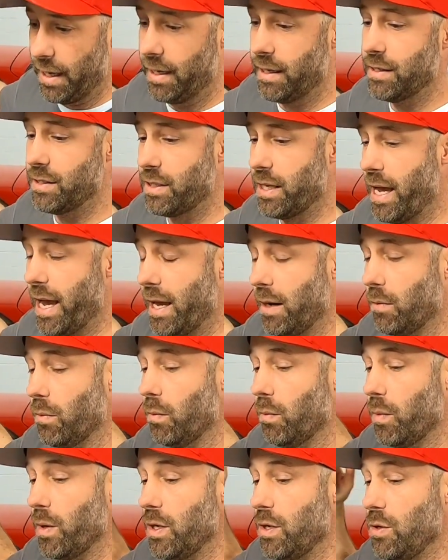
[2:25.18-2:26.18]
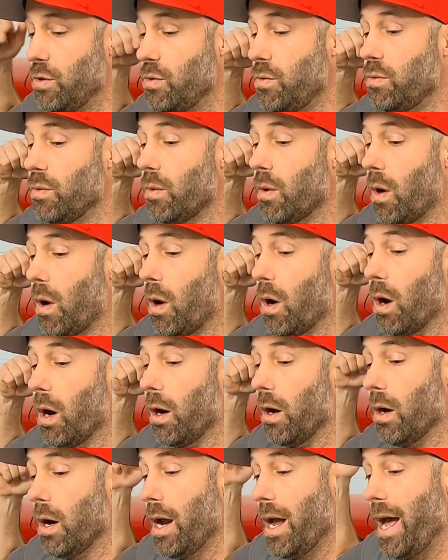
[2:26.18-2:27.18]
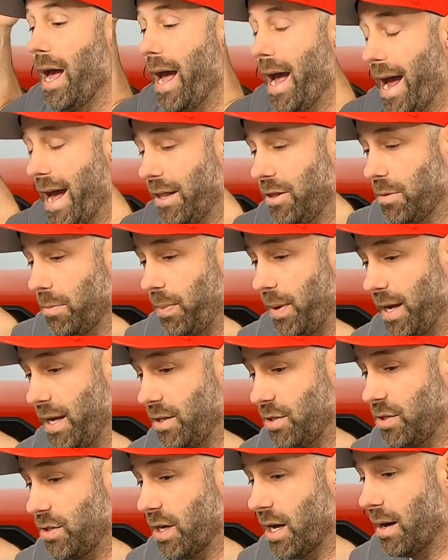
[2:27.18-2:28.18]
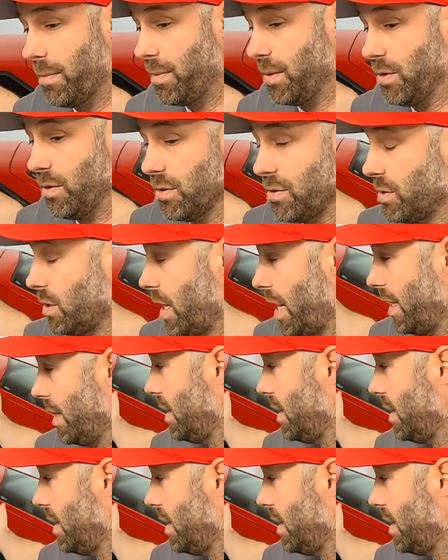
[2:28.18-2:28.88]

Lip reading: is that when you are at the paint shop and you're just like